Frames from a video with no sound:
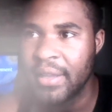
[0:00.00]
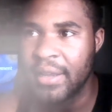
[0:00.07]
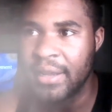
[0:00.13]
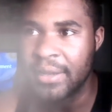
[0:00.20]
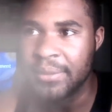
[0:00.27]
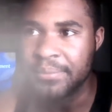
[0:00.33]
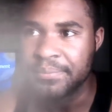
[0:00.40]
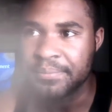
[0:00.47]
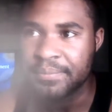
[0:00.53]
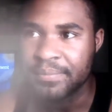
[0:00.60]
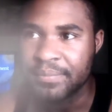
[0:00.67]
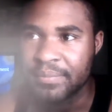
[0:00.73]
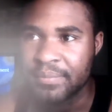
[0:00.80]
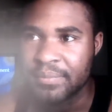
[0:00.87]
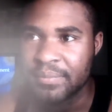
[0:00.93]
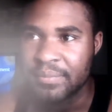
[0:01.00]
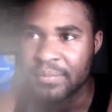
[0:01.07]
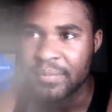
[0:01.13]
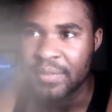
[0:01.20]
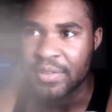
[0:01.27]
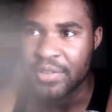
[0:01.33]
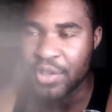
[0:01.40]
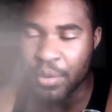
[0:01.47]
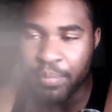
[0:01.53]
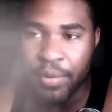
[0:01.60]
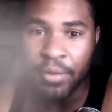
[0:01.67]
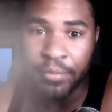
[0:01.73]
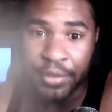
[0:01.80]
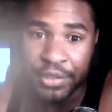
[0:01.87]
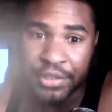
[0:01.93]
Um, to the
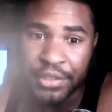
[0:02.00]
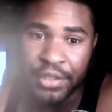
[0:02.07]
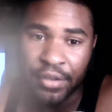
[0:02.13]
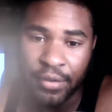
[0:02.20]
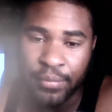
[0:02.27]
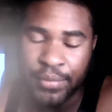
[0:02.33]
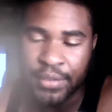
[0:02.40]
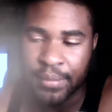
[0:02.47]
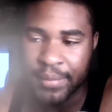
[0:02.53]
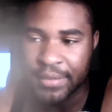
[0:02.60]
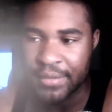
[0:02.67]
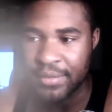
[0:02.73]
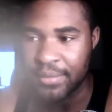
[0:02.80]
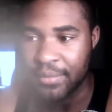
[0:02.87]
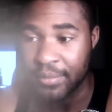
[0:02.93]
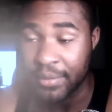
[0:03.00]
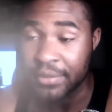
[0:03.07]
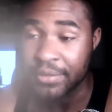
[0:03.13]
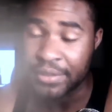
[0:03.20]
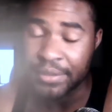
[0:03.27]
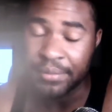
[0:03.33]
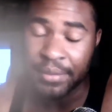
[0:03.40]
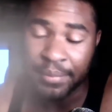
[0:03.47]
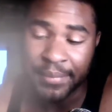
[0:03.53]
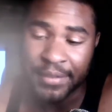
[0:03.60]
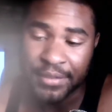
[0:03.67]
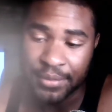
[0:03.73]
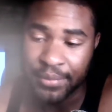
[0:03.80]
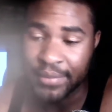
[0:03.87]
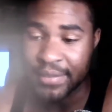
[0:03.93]
point where she almost commits well, she
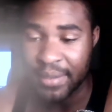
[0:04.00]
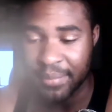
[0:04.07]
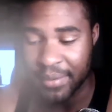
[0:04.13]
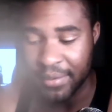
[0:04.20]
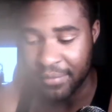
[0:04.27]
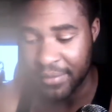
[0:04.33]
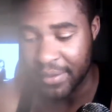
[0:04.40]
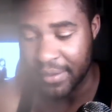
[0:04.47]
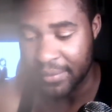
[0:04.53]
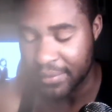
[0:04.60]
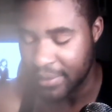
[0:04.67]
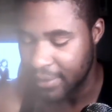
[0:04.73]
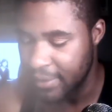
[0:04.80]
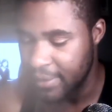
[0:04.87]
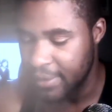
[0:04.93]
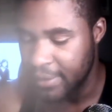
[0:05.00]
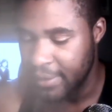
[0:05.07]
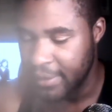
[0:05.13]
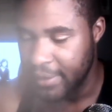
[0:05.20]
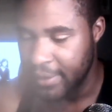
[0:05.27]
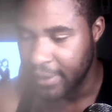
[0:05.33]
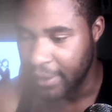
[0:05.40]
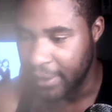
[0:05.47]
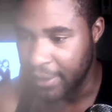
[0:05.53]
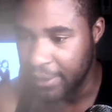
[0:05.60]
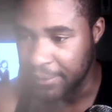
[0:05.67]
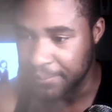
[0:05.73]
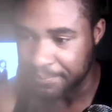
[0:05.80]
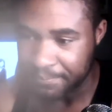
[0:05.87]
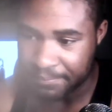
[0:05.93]
commits suicide but failed.
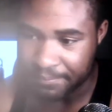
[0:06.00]
Um,